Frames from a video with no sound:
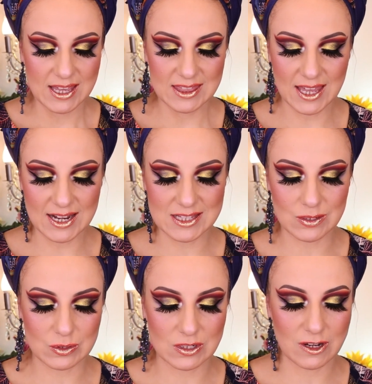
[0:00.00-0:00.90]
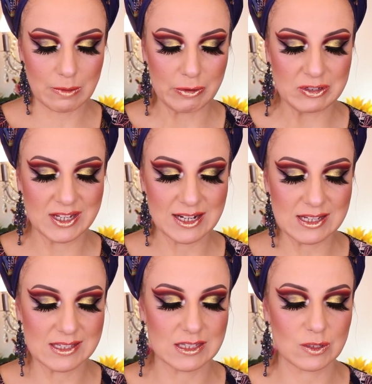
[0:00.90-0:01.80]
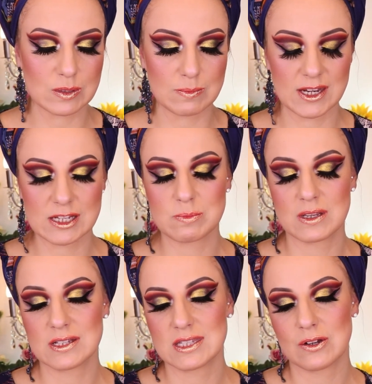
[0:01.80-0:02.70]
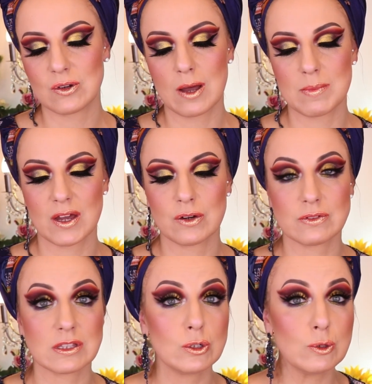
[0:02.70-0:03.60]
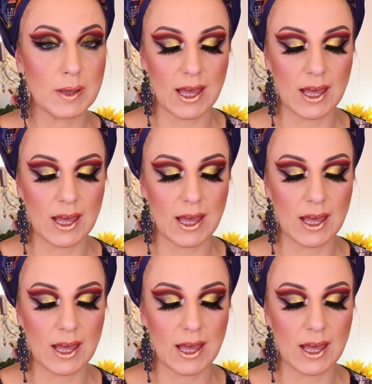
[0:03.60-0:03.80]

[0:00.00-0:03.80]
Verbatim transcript: Then let's also talk about Deadly Sins Cosmetics, because they're coming out with two